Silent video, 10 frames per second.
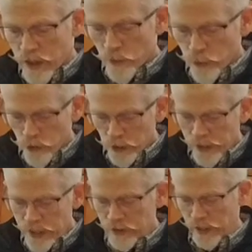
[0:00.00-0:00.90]

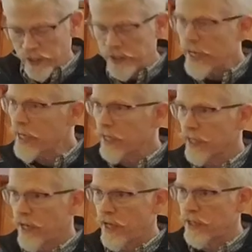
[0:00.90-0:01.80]
completely
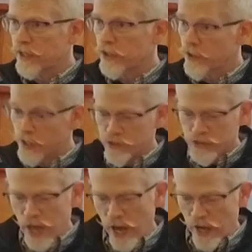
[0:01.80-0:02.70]
dedicated to
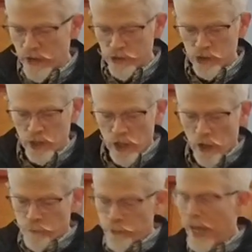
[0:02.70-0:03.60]
this task
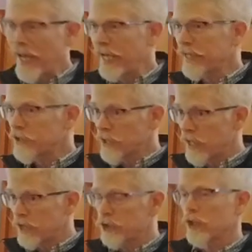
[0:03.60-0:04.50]
of paying
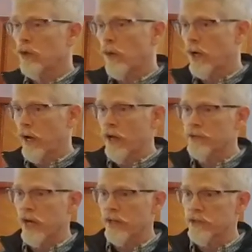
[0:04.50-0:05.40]
attention to what
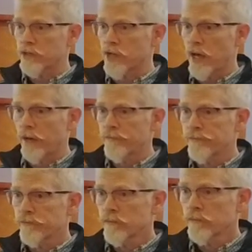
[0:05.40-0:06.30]
God's got to say.
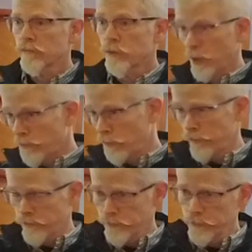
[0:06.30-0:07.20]

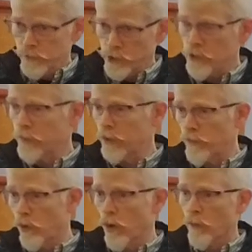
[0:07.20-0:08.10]
The, excuse me, the
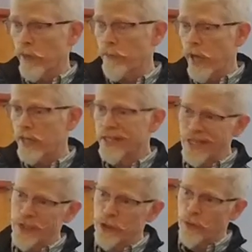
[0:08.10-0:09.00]
more we pay
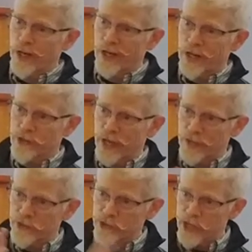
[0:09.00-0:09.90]
attention to what God's
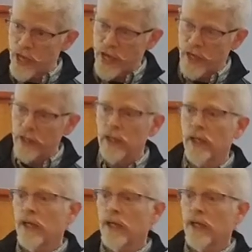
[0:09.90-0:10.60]
got to say,